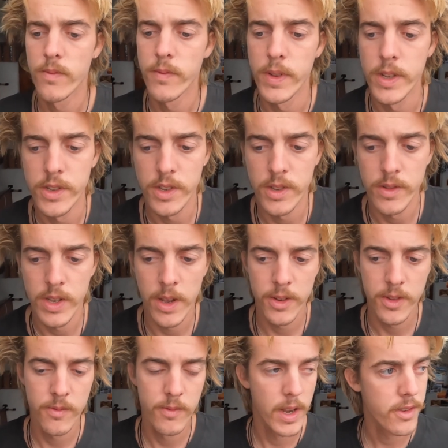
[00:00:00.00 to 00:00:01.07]
Finished
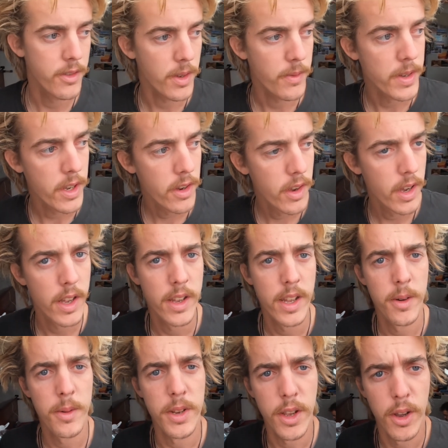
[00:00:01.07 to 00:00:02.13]
rendering a video, and
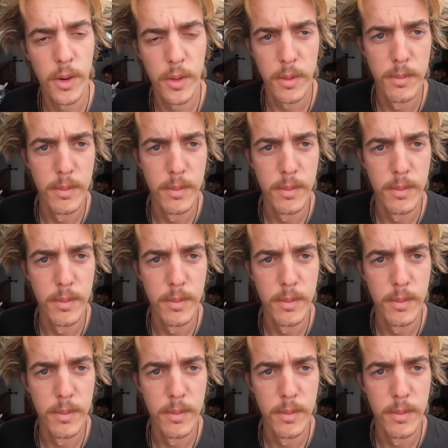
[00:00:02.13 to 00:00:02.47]
now we're going to go up the